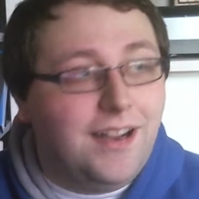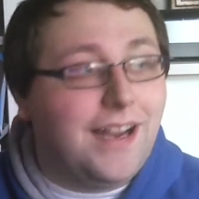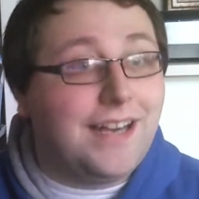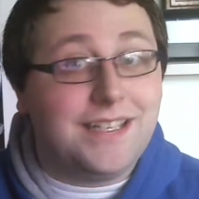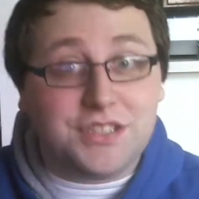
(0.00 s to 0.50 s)

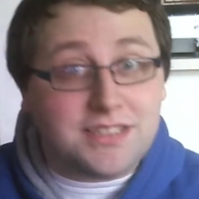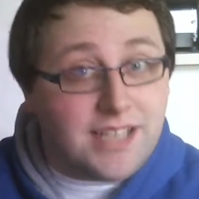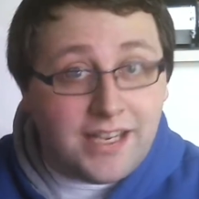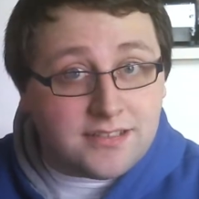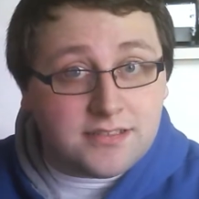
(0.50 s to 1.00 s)
And it just
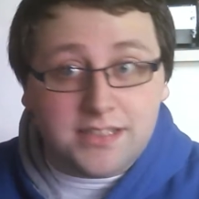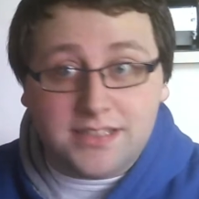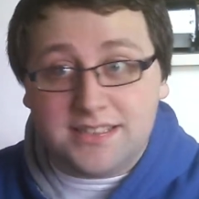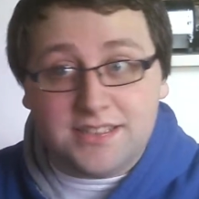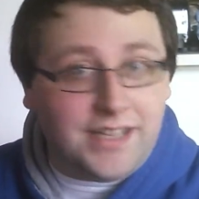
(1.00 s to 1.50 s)
stays. It's
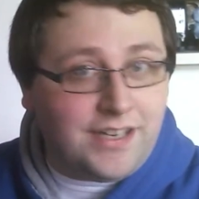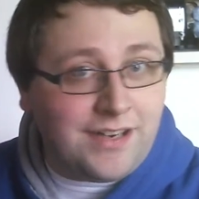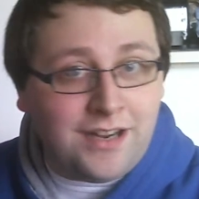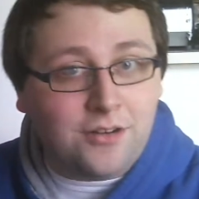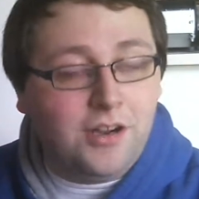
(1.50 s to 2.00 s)
still there
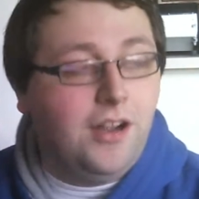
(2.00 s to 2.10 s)
now.